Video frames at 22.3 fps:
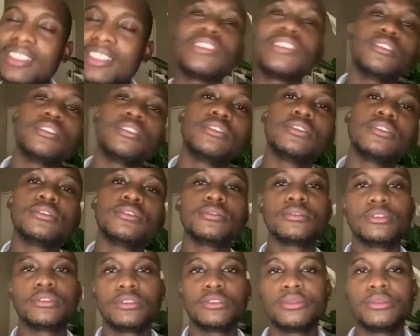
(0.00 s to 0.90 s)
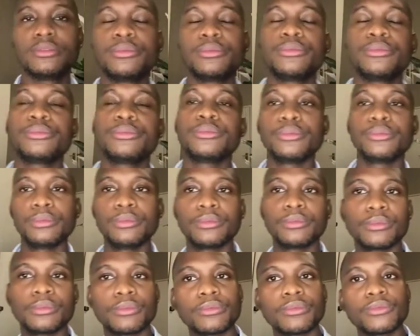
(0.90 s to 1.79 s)
was, I
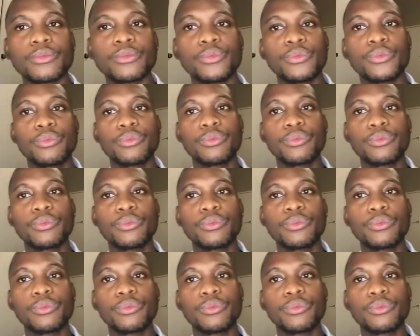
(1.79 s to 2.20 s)
wonder what